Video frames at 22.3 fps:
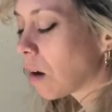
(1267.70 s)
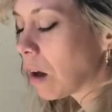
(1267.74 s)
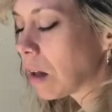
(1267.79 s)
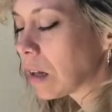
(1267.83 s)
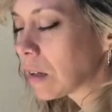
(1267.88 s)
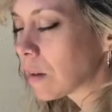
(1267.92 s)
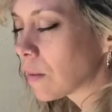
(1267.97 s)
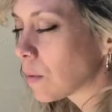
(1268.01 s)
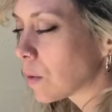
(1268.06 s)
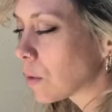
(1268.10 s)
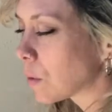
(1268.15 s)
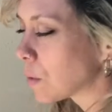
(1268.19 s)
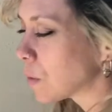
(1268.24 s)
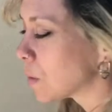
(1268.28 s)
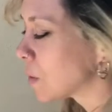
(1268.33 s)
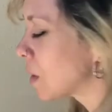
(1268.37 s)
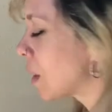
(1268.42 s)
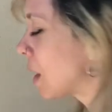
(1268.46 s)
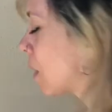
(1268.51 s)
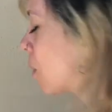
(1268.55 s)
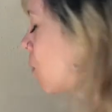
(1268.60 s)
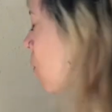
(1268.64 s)
all of those
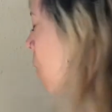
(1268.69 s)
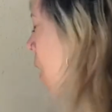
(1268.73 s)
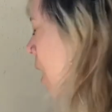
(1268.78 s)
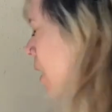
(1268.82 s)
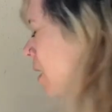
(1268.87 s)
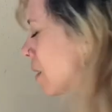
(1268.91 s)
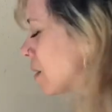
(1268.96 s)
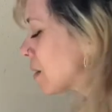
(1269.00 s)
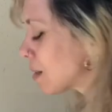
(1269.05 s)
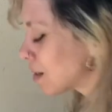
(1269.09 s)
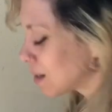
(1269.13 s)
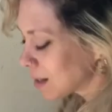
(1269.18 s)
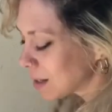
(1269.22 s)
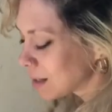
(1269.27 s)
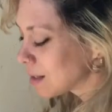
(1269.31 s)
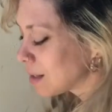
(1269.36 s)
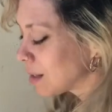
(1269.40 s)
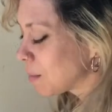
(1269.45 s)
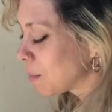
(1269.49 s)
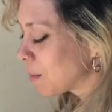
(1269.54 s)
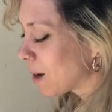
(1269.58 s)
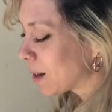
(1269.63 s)
like wild,
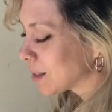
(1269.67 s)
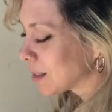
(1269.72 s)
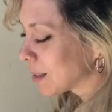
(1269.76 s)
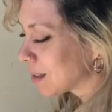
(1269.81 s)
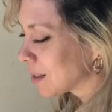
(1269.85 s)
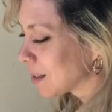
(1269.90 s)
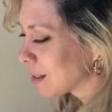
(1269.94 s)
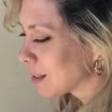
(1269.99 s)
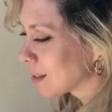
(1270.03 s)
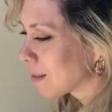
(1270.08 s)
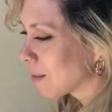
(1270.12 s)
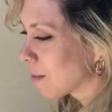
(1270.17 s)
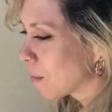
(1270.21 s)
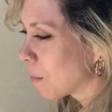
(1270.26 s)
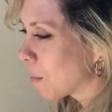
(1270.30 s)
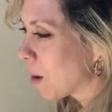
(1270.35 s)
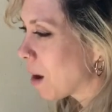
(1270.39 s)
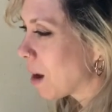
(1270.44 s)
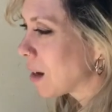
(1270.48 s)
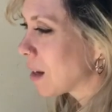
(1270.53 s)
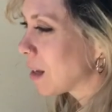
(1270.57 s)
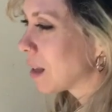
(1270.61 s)
crazy processes of the
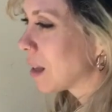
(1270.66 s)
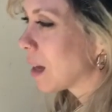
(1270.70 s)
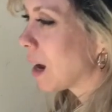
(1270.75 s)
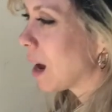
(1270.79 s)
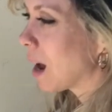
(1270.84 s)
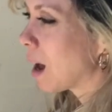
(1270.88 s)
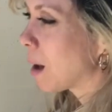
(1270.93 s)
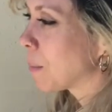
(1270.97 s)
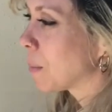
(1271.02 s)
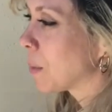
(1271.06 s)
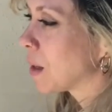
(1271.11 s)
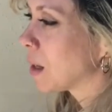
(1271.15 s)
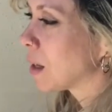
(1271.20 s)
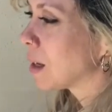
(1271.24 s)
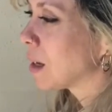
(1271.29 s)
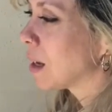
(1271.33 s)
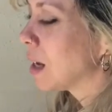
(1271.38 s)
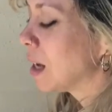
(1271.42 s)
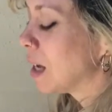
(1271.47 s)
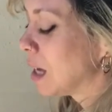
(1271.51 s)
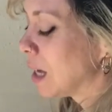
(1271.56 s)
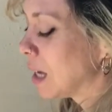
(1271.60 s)
body that happen
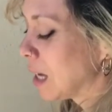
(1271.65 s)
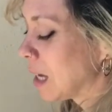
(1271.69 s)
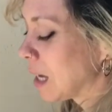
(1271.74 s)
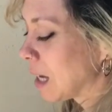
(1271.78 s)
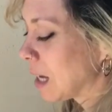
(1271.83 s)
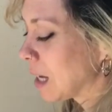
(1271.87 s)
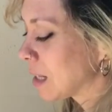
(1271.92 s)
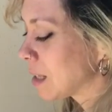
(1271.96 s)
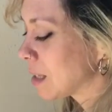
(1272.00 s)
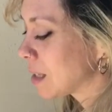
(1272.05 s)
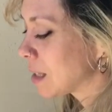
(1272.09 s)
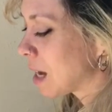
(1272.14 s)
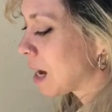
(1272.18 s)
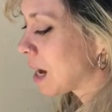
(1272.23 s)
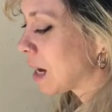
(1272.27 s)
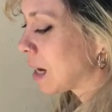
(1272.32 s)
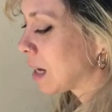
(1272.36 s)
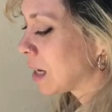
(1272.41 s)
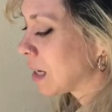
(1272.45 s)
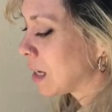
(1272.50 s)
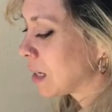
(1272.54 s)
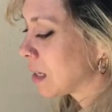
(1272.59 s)

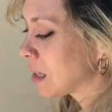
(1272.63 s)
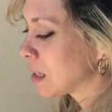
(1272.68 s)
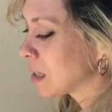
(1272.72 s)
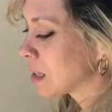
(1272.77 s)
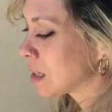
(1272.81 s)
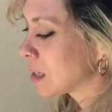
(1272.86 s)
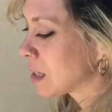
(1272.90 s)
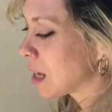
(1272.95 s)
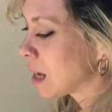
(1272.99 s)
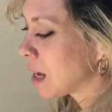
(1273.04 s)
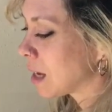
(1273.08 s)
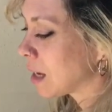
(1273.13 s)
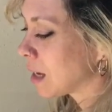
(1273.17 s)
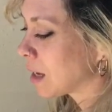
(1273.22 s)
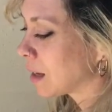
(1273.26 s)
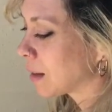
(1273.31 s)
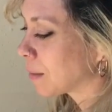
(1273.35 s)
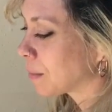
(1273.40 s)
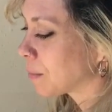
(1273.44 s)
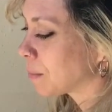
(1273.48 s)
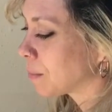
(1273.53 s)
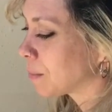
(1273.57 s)
inside, just like
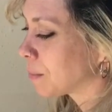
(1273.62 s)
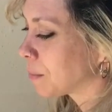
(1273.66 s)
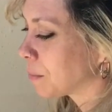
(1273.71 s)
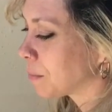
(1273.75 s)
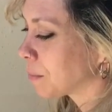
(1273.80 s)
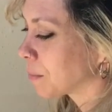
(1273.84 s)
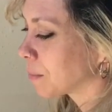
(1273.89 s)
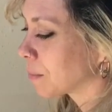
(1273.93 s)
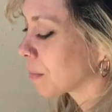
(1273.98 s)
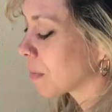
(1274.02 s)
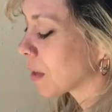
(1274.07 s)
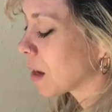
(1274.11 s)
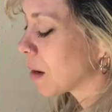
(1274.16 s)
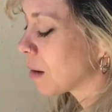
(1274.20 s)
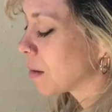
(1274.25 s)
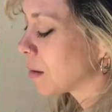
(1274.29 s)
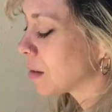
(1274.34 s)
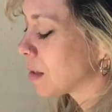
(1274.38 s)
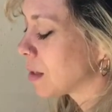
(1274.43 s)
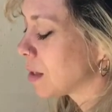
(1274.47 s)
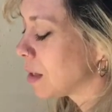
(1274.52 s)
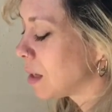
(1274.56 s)

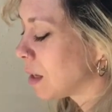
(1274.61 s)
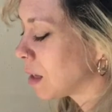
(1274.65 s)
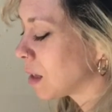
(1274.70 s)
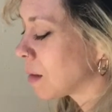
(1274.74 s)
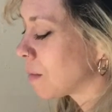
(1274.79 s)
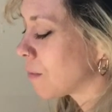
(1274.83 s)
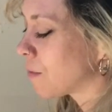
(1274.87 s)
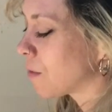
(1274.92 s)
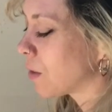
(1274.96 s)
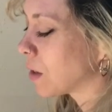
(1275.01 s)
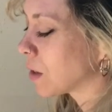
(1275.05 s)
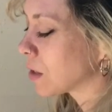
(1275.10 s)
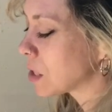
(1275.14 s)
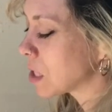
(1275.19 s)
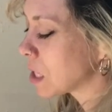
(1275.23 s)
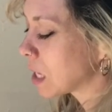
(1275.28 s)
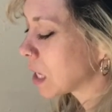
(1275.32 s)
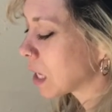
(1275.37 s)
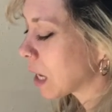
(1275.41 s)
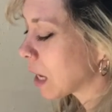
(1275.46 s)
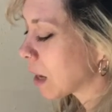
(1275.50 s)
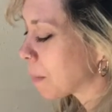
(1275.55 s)
seeing them
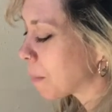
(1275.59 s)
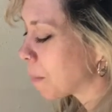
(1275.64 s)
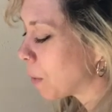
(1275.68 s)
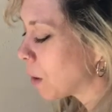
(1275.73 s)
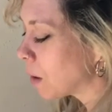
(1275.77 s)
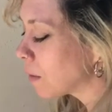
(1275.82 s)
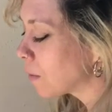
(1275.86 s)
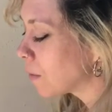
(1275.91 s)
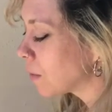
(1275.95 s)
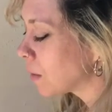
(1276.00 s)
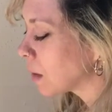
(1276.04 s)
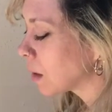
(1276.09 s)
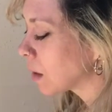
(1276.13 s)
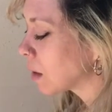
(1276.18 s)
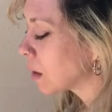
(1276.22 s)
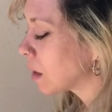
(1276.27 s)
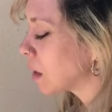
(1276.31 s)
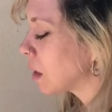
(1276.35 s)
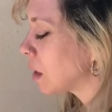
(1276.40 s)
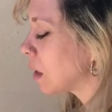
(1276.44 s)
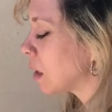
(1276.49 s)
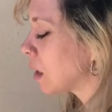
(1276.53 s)
functioning
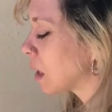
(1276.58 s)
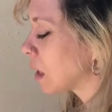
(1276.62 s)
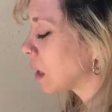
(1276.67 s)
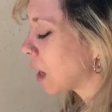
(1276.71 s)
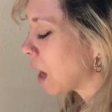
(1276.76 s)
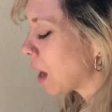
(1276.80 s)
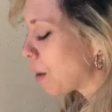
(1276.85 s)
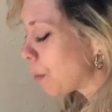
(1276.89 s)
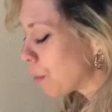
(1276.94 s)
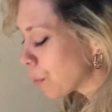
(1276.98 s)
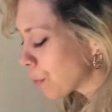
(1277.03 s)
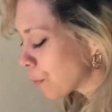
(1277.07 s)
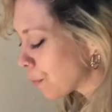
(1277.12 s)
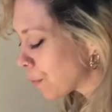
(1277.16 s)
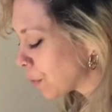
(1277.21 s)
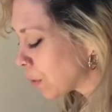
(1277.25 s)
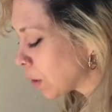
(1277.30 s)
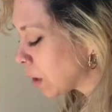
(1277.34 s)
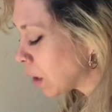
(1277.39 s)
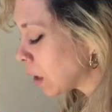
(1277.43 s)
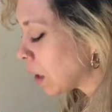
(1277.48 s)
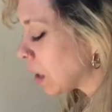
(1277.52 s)
perfectly and
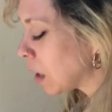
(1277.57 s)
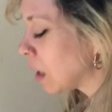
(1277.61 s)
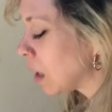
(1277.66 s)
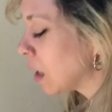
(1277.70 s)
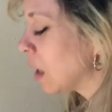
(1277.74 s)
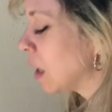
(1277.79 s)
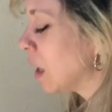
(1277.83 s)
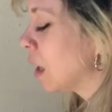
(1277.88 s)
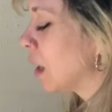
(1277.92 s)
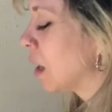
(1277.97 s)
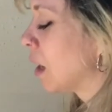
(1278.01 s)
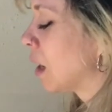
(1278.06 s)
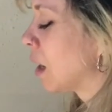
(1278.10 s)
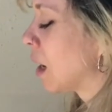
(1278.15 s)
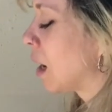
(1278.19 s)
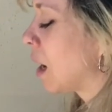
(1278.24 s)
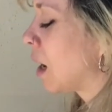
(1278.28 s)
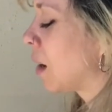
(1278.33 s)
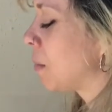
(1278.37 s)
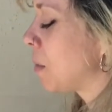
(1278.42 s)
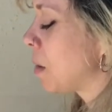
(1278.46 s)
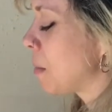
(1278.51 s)
healthfully,
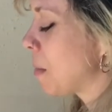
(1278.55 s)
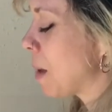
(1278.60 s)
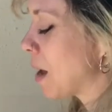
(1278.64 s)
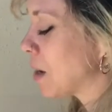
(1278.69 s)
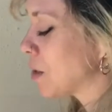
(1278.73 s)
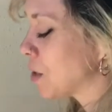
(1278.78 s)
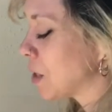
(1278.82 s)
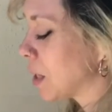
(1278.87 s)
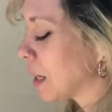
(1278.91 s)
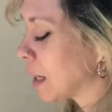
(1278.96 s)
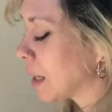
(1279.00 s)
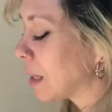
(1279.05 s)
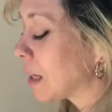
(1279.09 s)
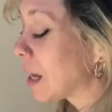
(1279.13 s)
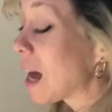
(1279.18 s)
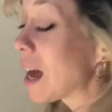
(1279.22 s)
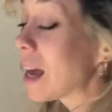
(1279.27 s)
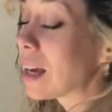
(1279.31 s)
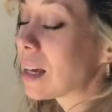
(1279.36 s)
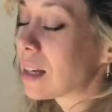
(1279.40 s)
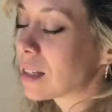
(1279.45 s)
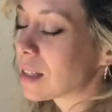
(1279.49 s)
imagining
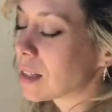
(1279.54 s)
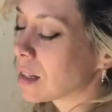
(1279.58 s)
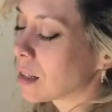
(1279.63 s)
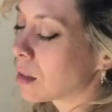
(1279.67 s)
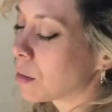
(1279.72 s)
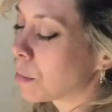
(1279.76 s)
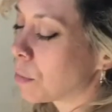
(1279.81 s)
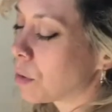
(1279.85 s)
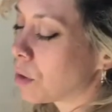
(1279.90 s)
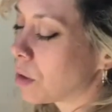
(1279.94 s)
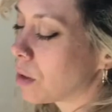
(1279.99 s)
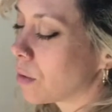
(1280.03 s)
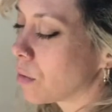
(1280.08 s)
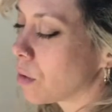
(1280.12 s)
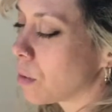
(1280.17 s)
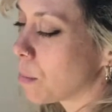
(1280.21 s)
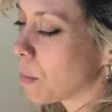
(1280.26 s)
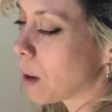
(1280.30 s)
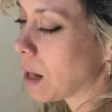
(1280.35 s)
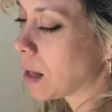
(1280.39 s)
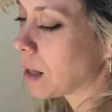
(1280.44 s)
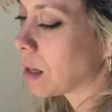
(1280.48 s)
light in the bowl of the
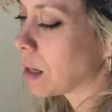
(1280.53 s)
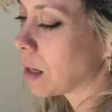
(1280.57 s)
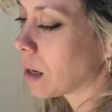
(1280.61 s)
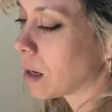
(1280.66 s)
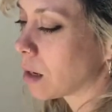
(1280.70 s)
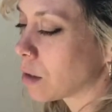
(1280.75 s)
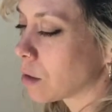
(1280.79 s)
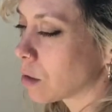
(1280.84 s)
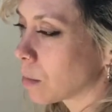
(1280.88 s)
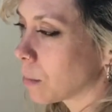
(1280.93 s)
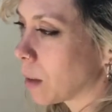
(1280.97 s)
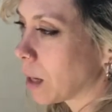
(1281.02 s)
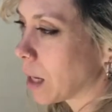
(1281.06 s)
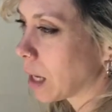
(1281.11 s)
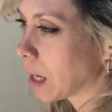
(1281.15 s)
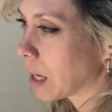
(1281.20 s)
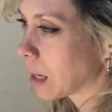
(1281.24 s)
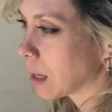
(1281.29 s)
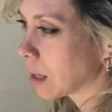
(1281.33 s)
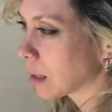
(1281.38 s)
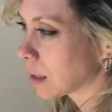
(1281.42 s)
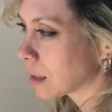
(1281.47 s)
belly under my
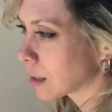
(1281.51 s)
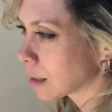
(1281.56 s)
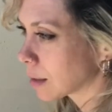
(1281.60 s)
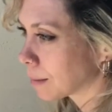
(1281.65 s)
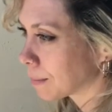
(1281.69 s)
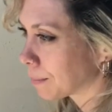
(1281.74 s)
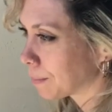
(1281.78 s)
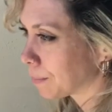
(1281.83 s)
hands.